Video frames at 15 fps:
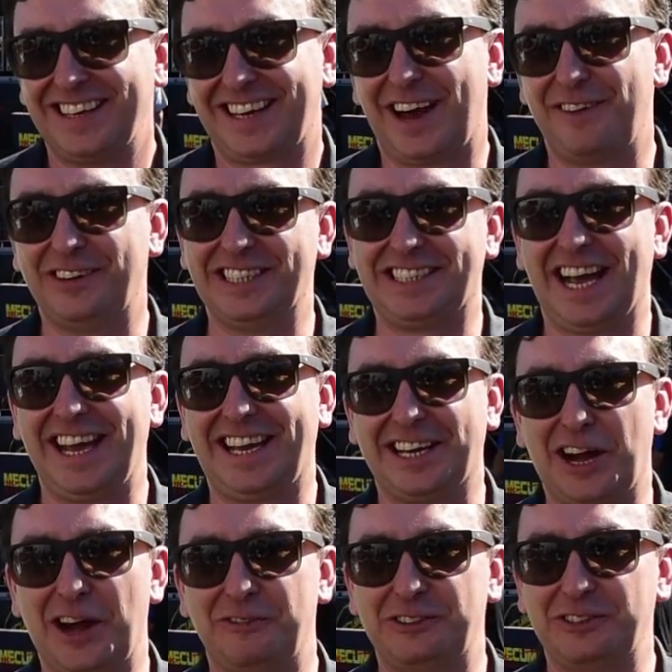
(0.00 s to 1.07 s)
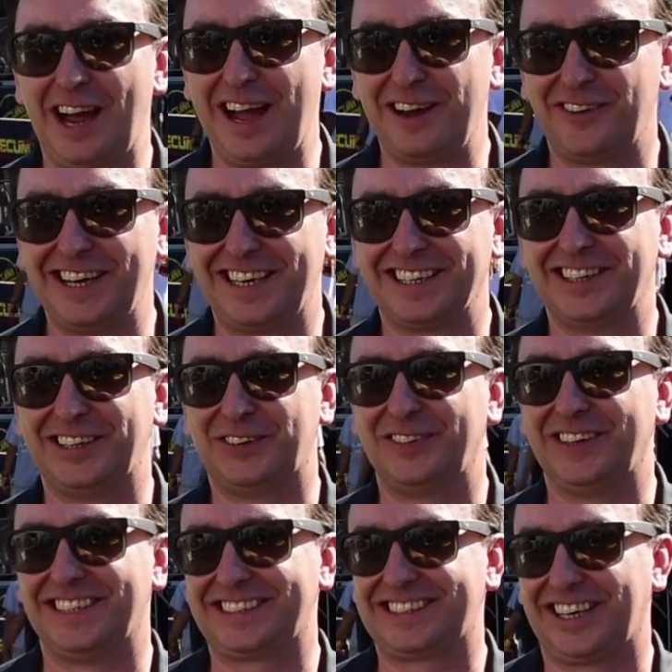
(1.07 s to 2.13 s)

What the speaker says: coming and taking over drag week a little bit.